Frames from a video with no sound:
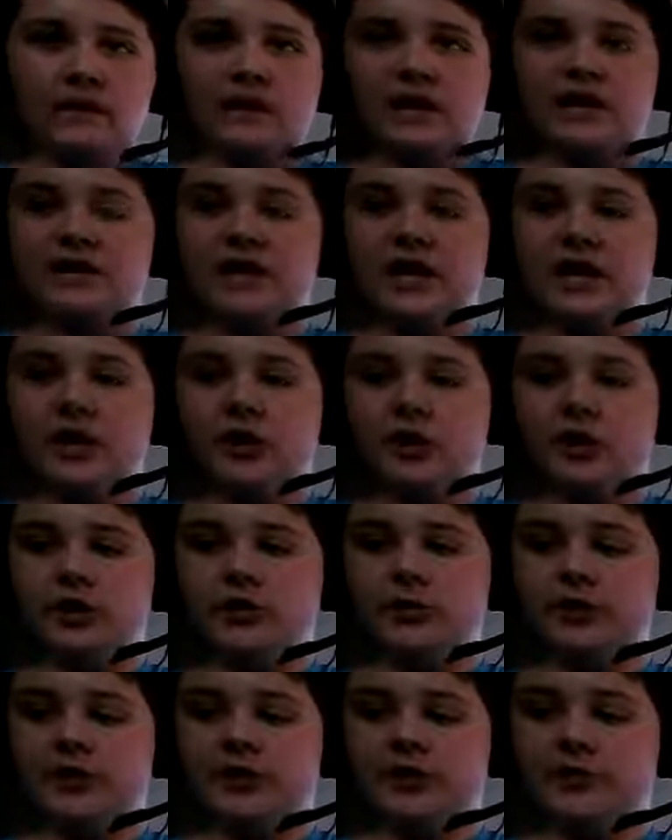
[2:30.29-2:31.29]
It's kind of hard
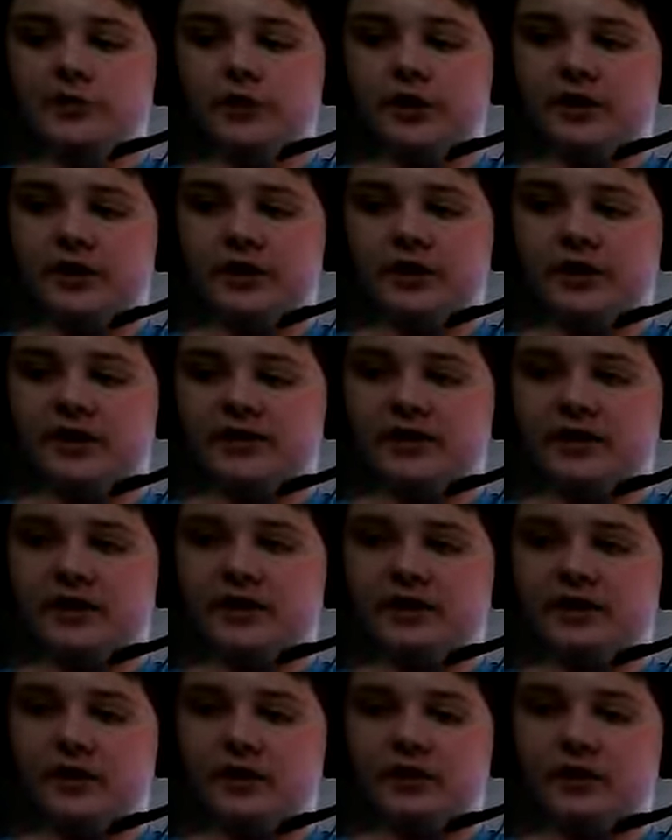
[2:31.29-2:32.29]
to explain. It's
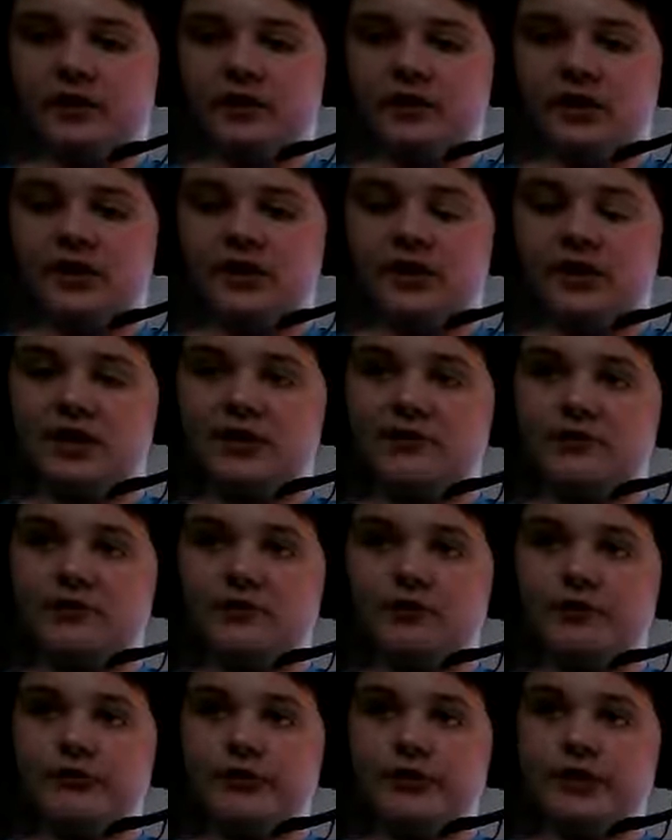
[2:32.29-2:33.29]
like
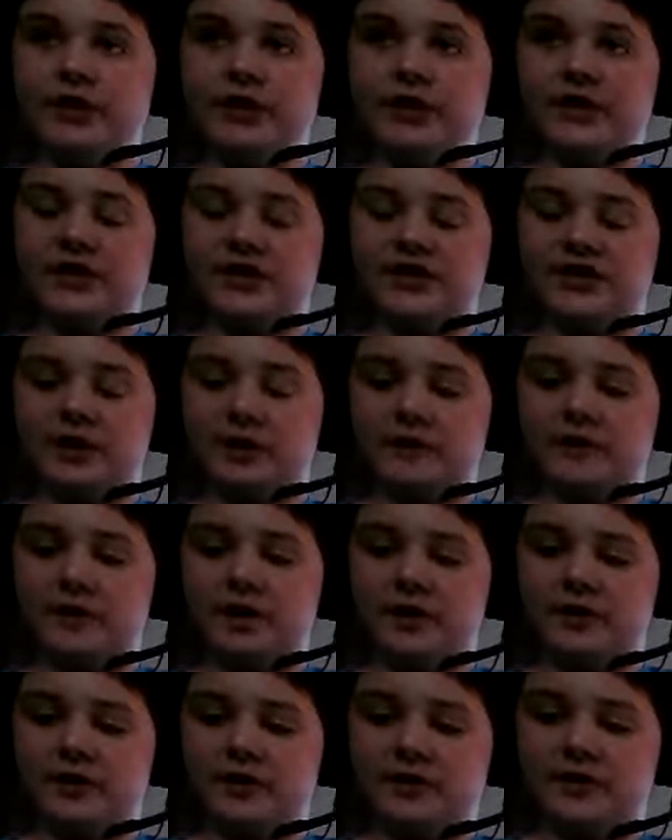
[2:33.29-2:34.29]
3D in some
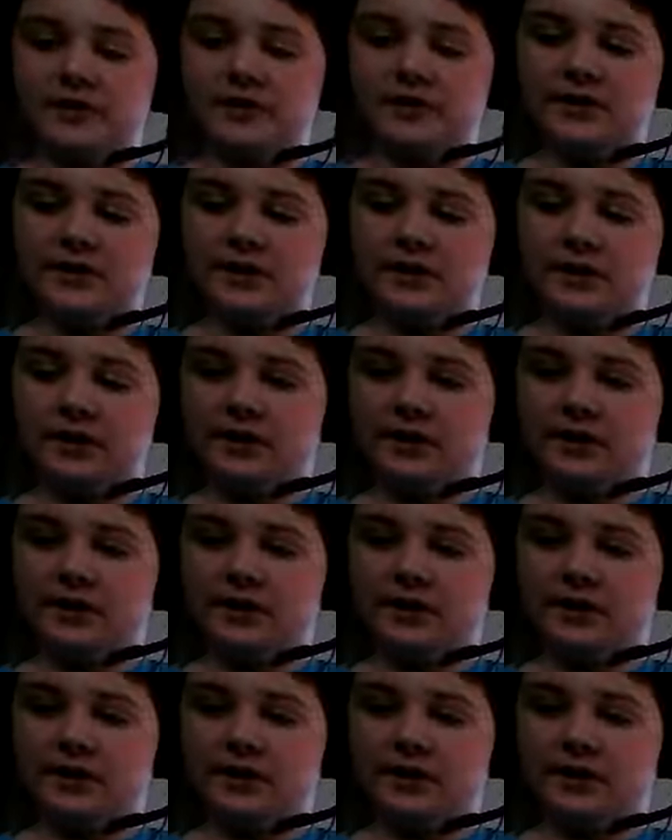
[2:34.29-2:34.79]
areas,